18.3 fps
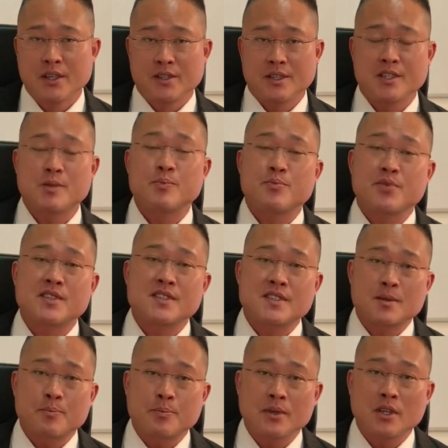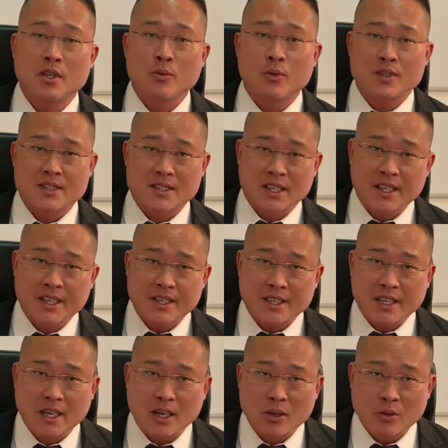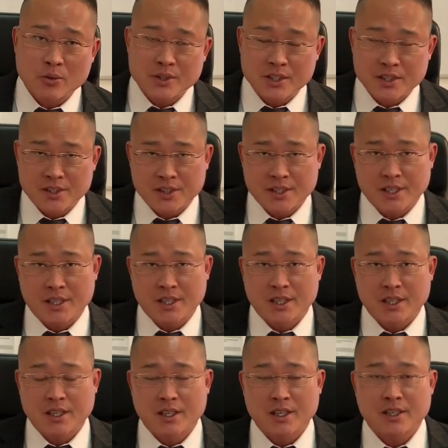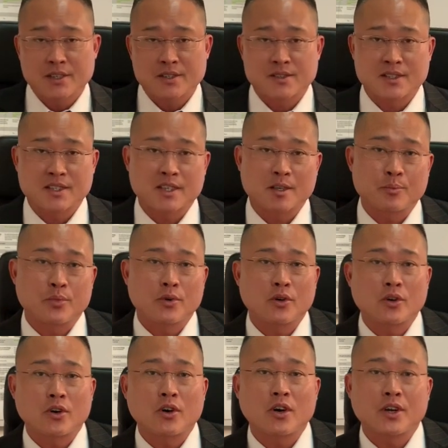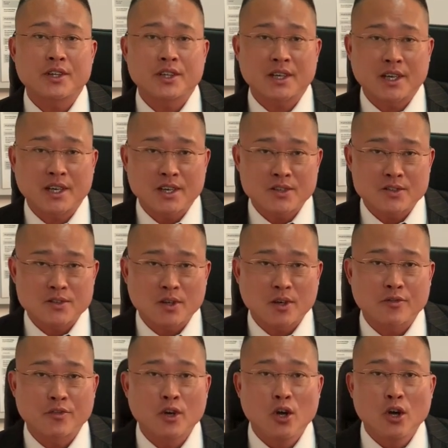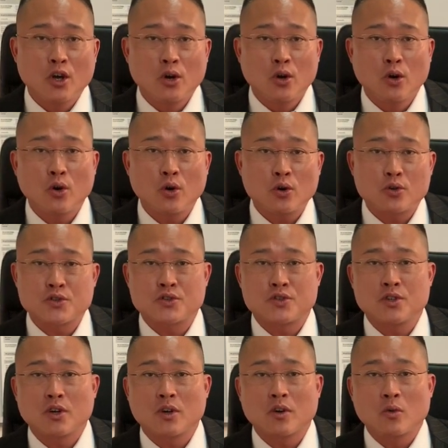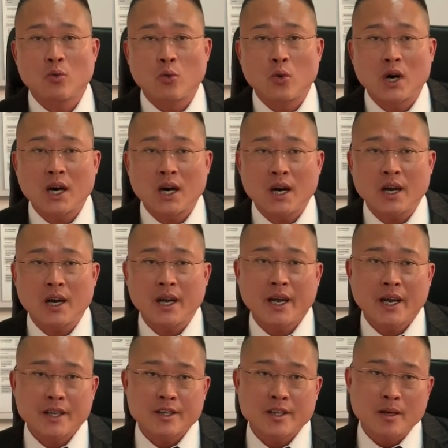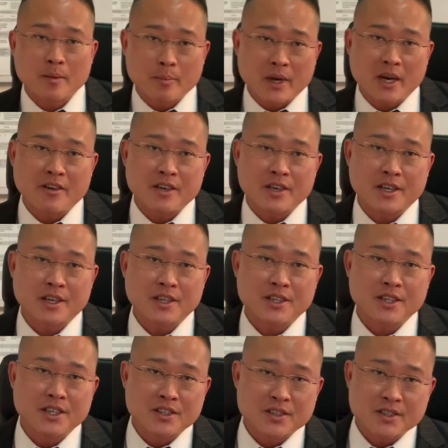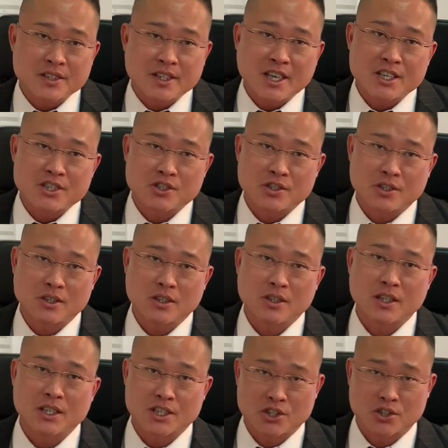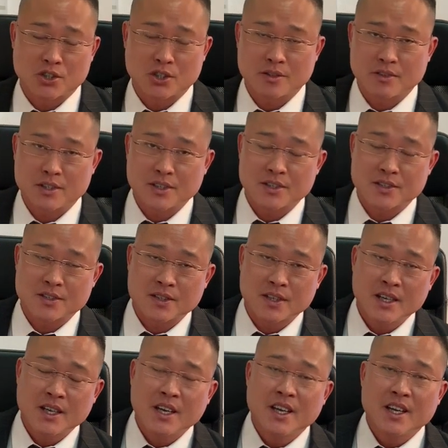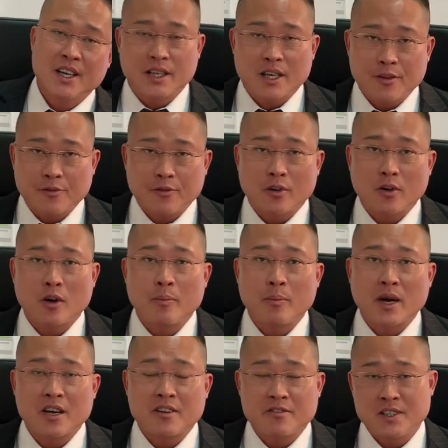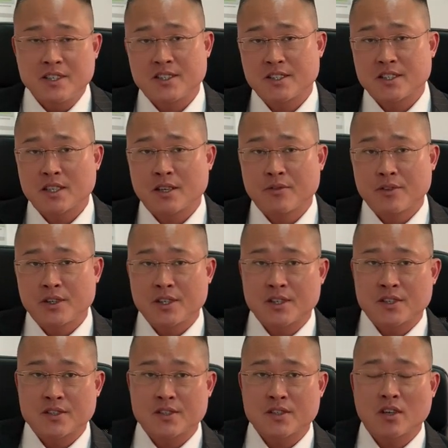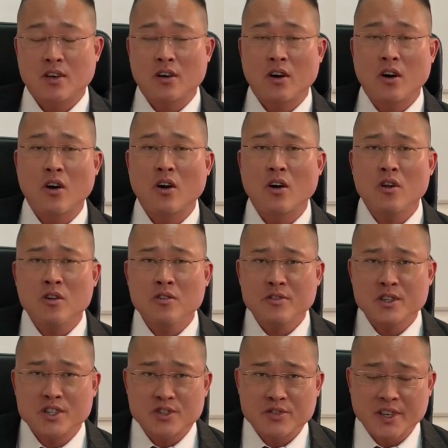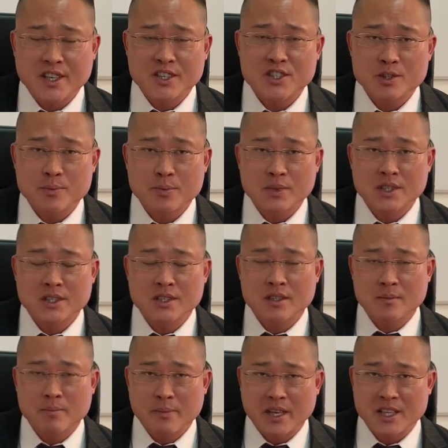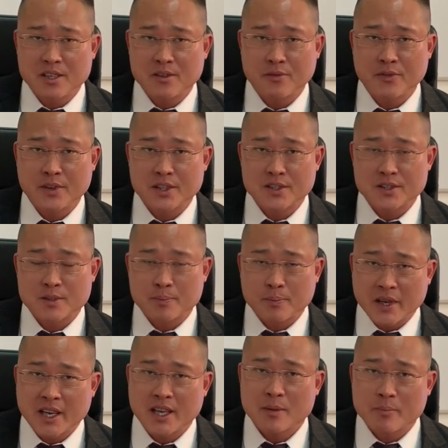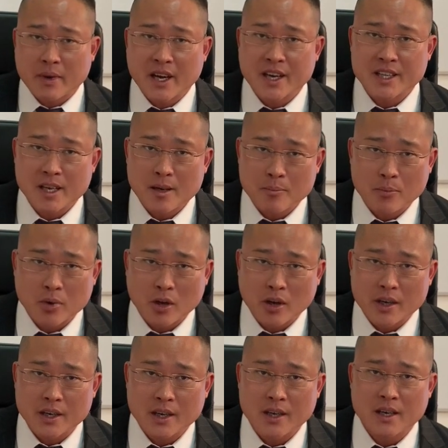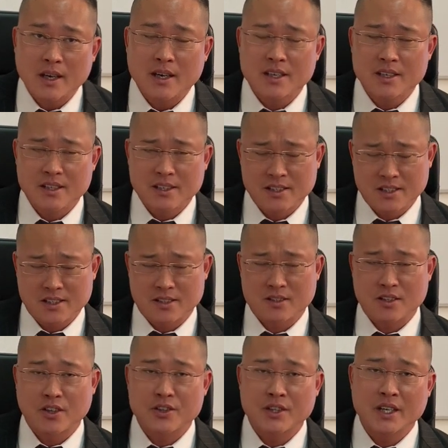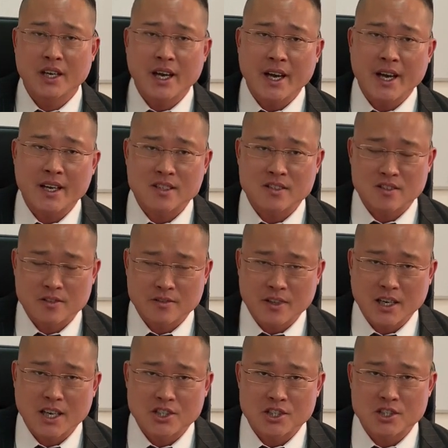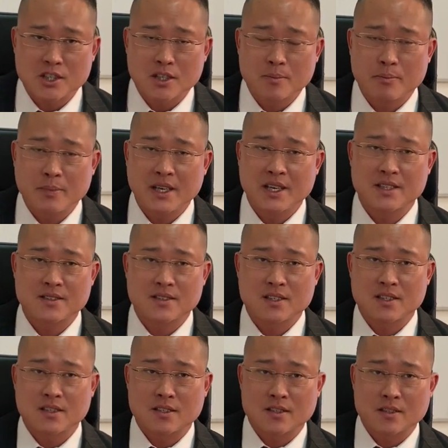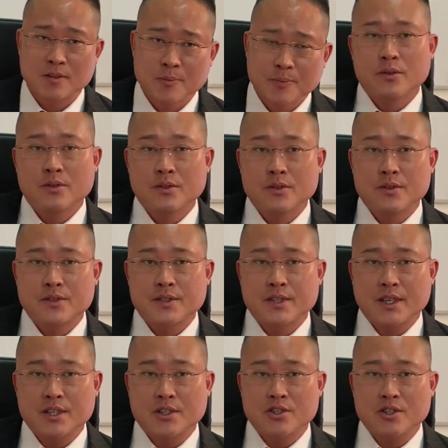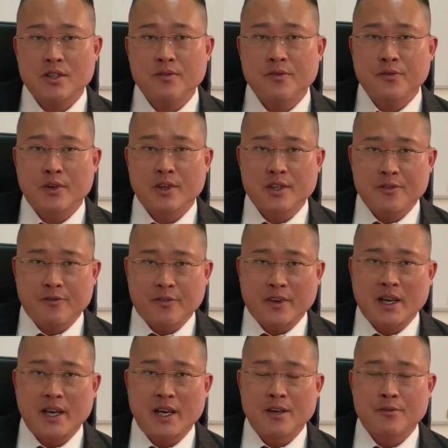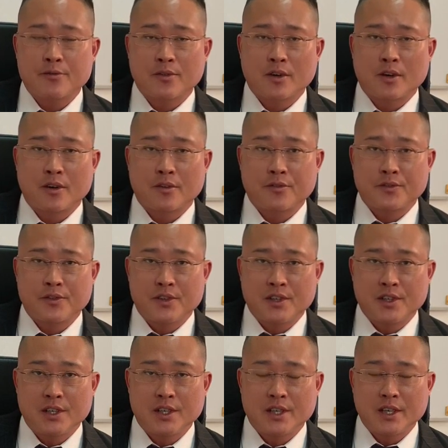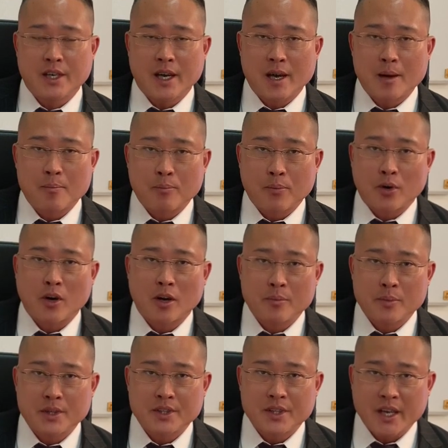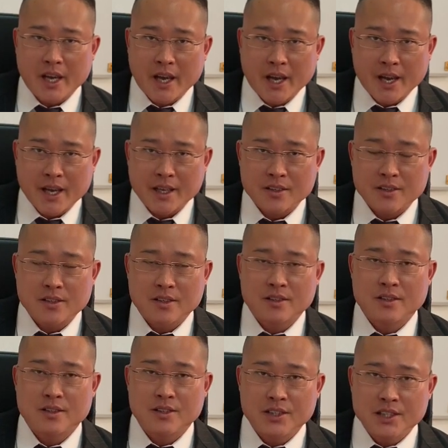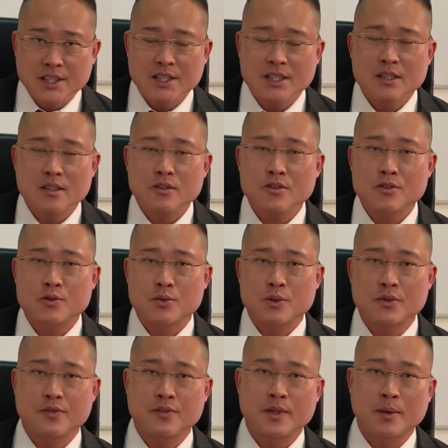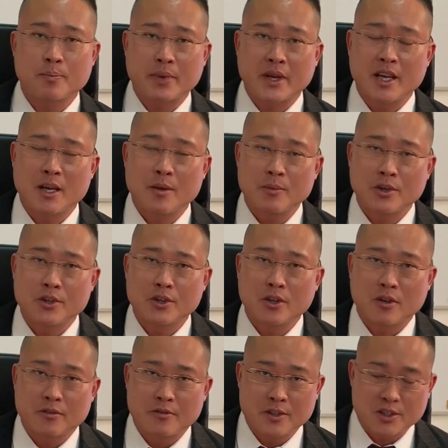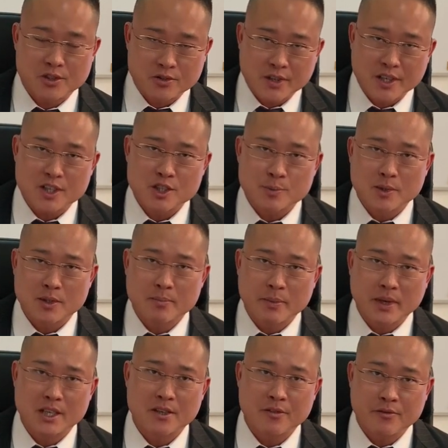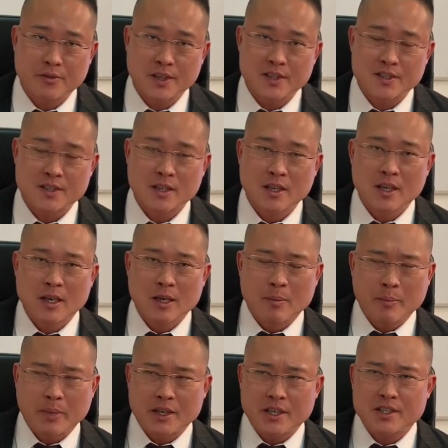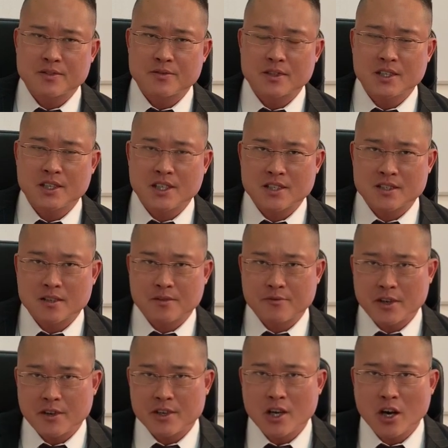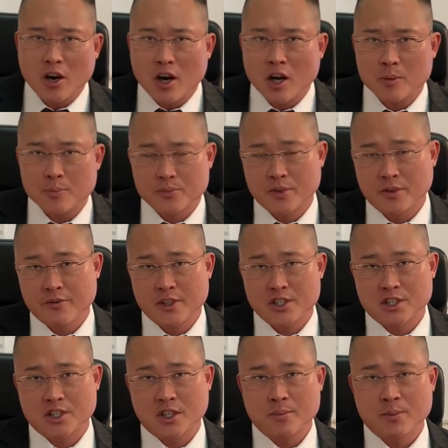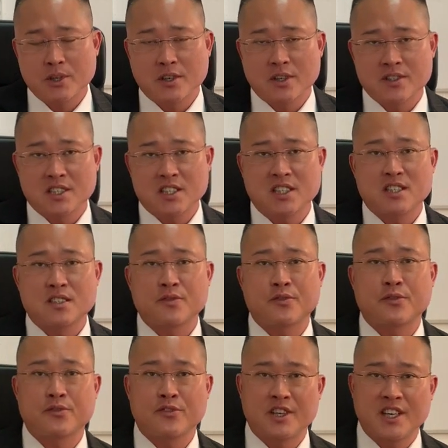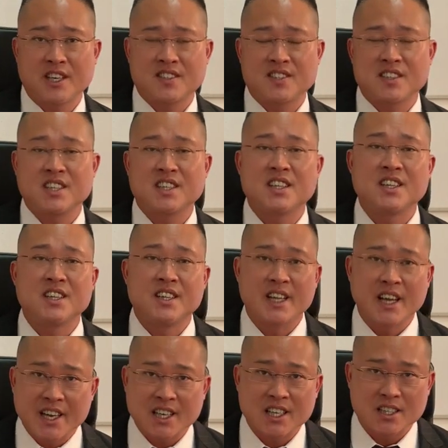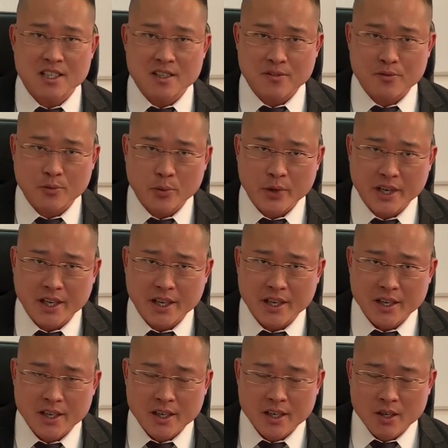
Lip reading: This principle was laid down in the Singapore court case of Loh Seok Wah and American International Assurance. Therefore, by reason of this, all retrenchment benefits paid by an employer is on an ex gratia basis. Section 45 of the Employment Act deals with the payment of retrenchment benefits, but it is a very odd provision because it is phrased in a negative way.